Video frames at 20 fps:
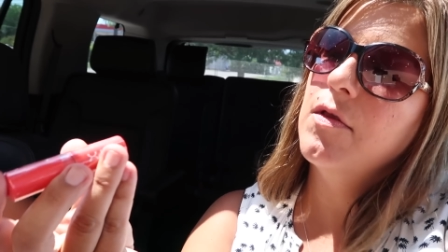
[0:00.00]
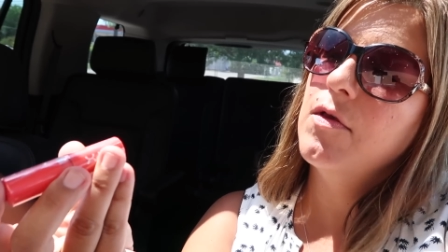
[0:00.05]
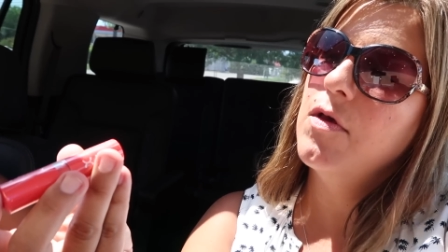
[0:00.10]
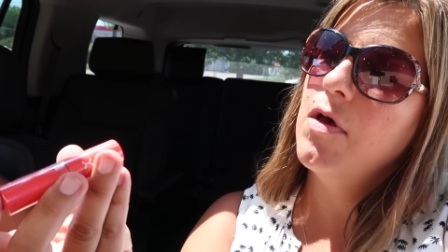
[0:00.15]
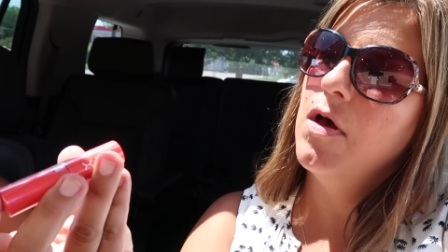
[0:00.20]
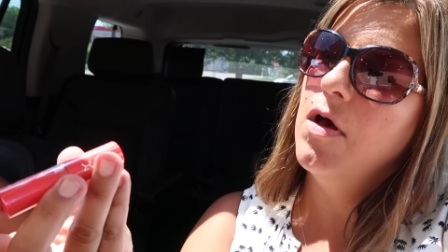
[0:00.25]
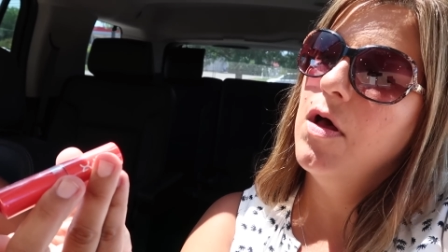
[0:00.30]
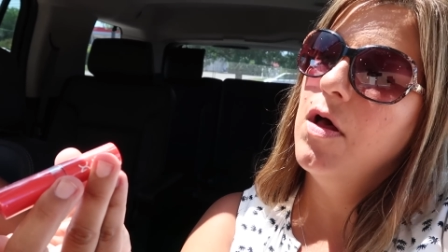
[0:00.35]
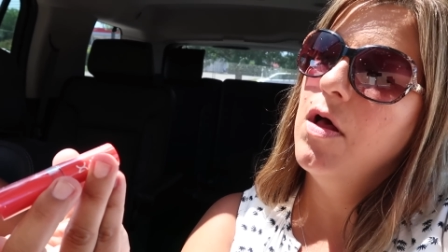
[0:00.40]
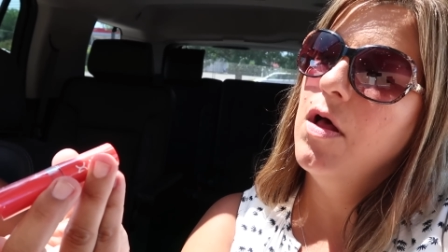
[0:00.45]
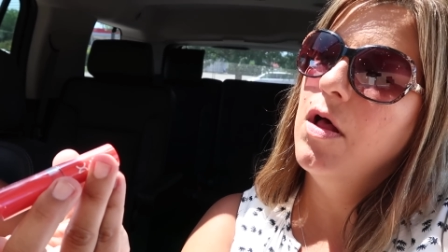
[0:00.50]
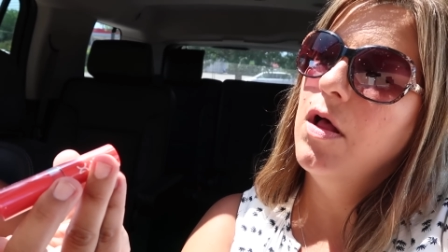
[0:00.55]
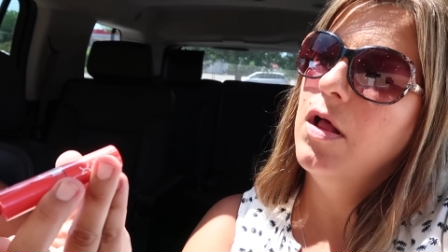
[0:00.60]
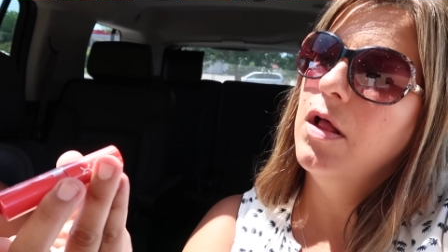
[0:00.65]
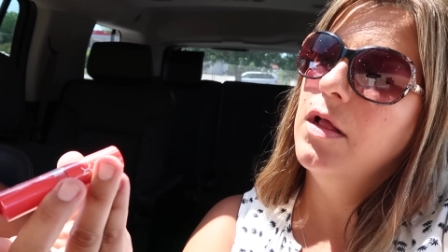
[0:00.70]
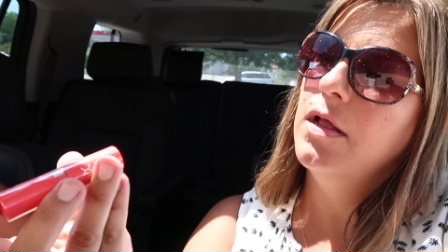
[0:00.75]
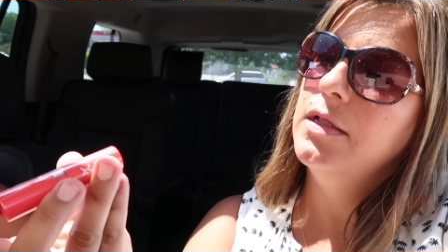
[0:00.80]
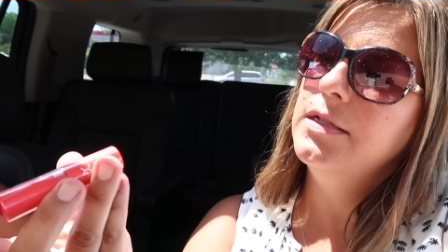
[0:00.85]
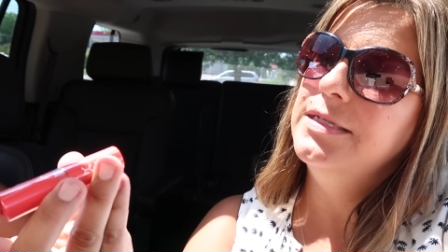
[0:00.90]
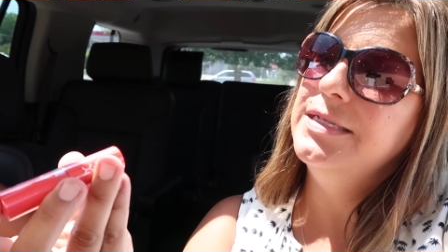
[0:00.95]

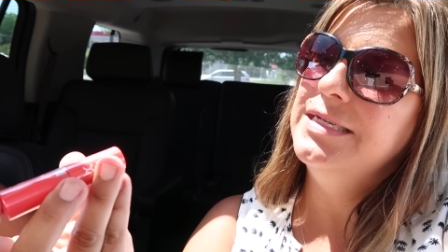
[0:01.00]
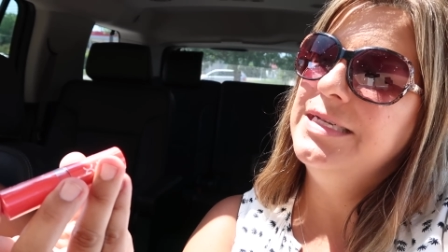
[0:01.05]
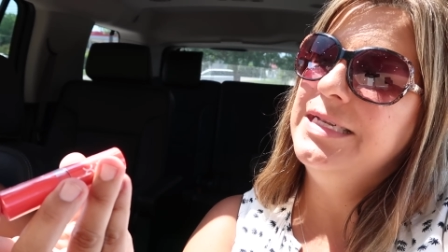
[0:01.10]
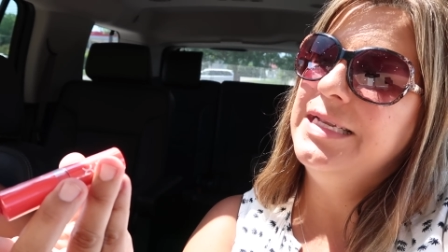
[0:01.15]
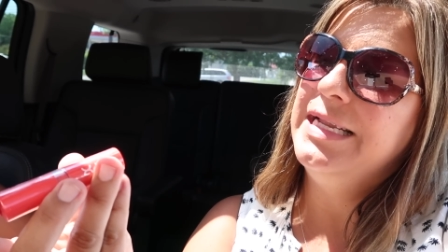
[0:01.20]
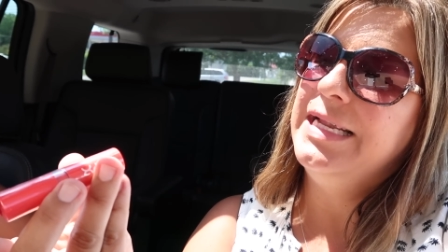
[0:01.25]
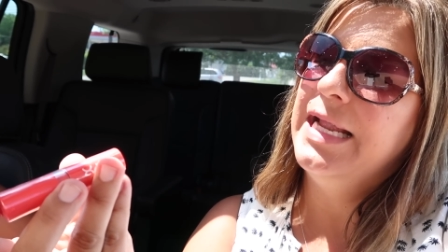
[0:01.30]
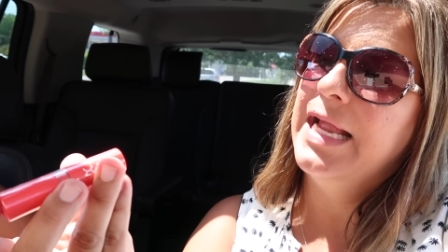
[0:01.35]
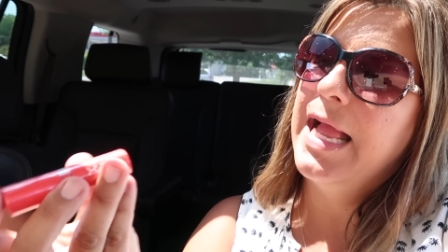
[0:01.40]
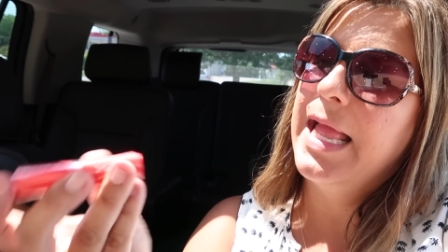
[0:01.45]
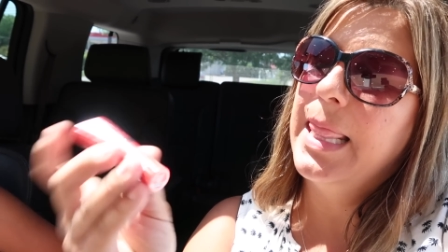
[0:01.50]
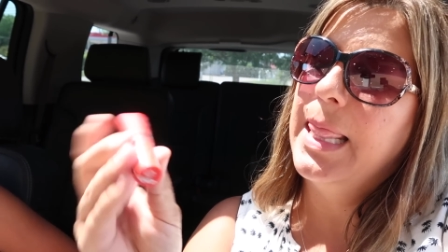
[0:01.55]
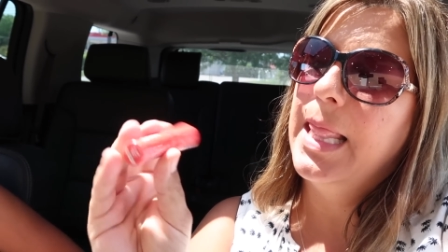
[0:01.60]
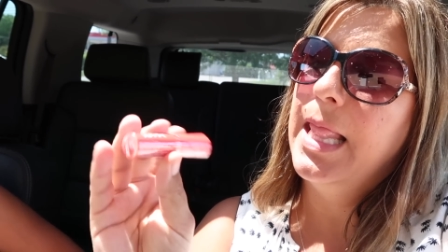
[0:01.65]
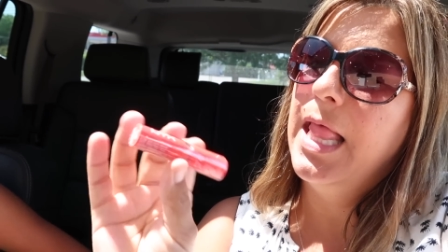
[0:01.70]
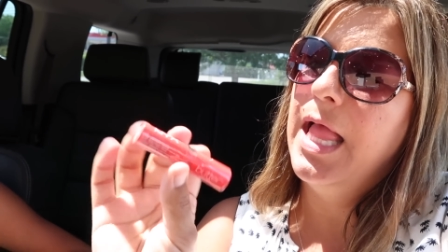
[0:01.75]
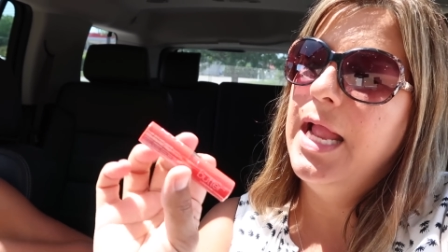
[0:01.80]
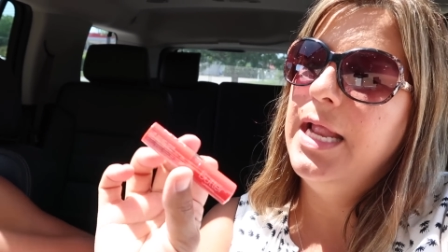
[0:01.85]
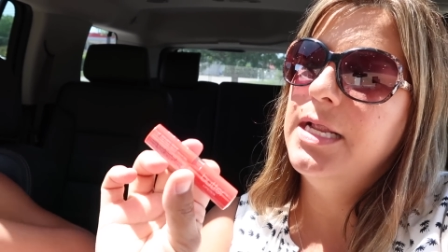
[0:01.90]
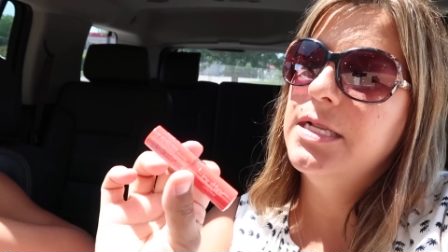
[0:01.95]
called
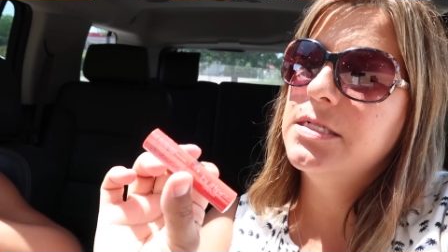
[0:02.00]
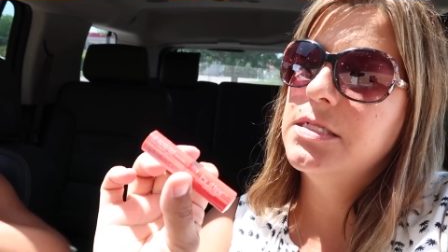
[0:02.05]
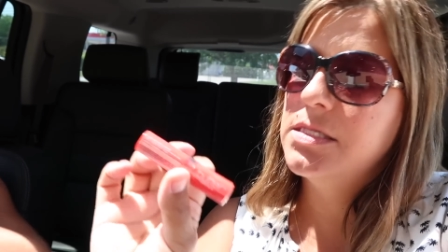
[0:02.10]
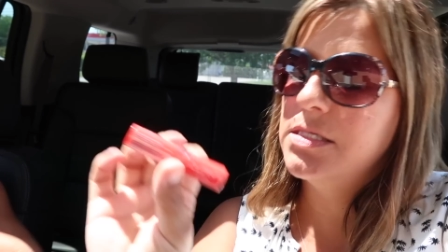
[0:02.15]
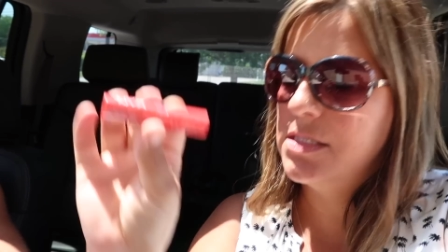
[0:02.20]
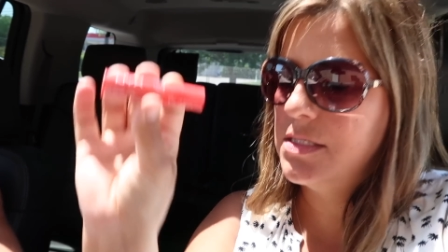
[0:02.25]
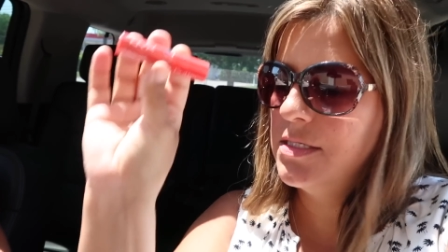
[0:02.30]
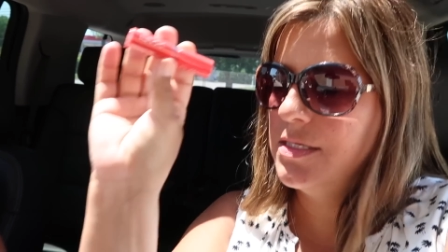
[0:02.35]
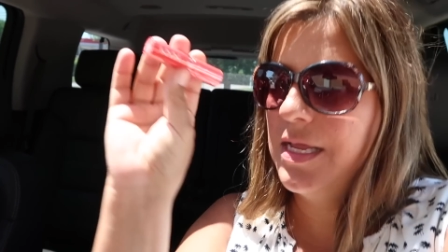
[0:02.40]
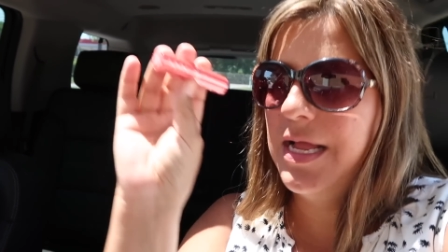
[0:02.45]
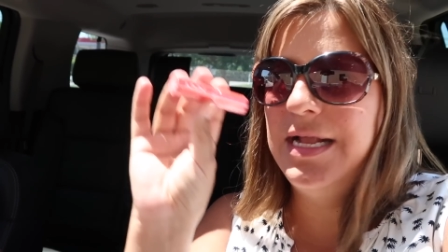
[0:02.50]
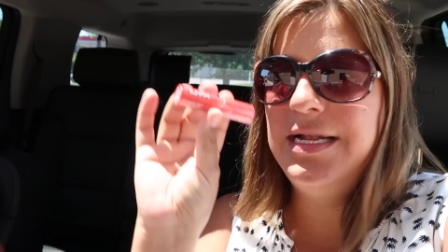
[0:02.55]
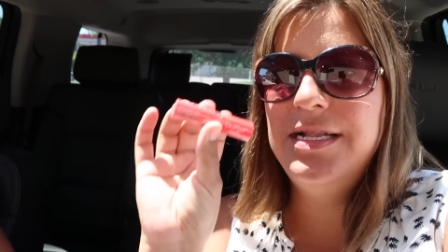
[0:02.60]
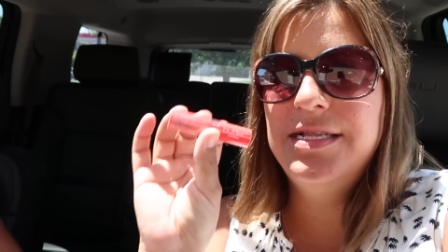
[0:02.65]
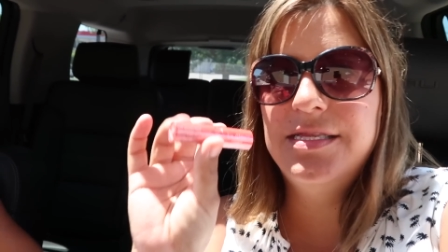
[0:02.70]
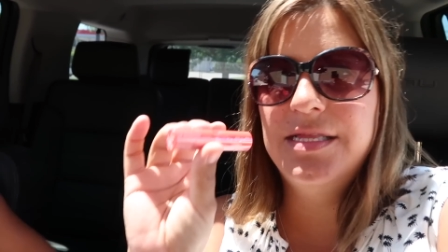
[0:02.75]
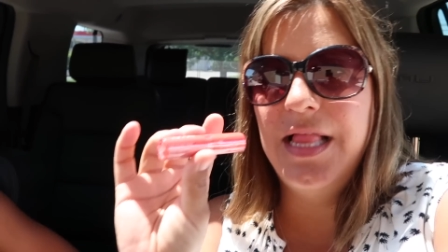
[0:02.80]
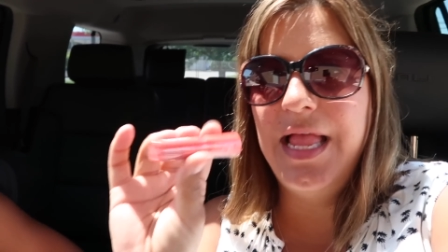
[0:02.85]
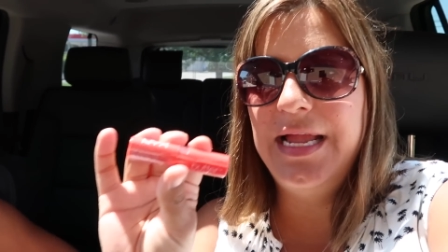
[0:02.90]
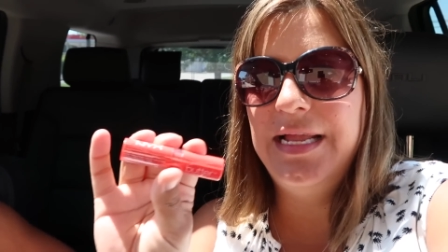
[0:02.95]
Neon Lights. I
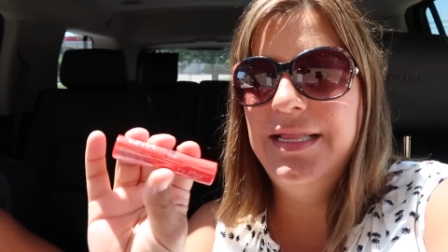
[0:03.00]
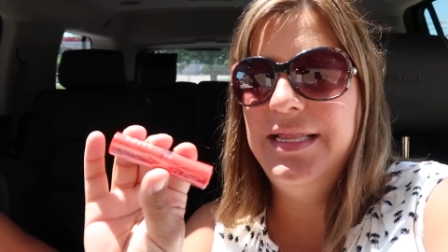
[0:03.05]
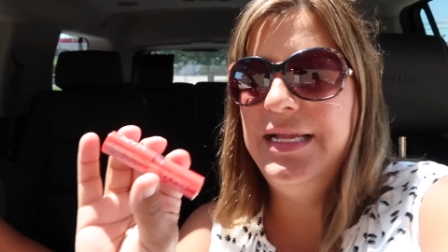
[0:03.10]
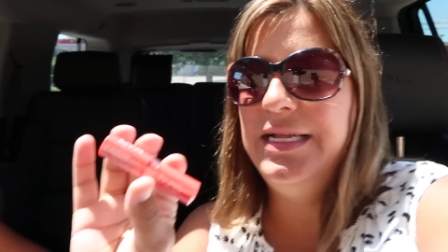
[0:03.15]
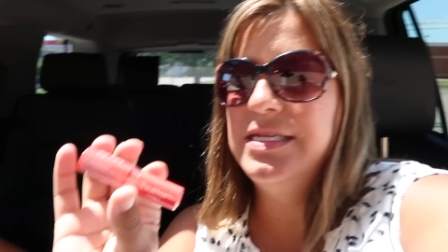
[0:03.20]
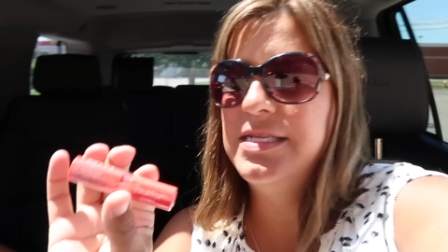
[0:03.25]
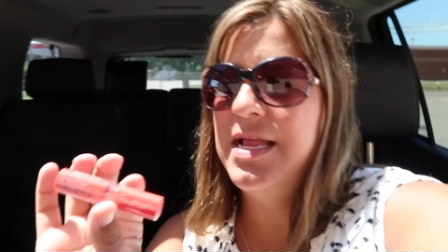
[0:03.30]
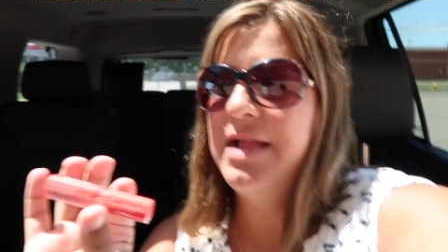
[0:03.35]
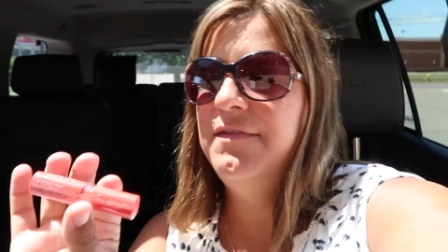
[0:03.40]
just like these.